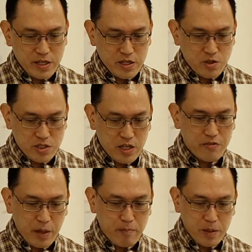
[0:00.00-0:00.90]
it to
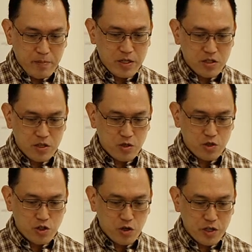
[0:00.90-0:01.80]
serve that purpose, to
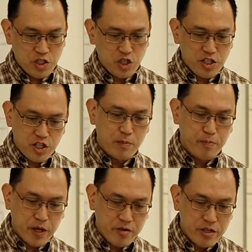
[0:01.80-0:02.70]
show his changing
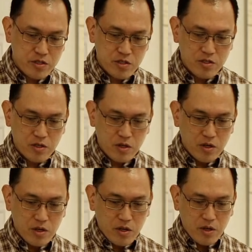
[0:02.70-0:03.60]
appearance,
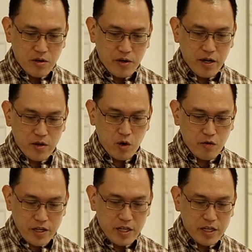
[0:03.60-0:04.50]
right,
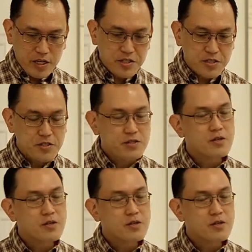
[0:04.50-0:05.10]
over the years.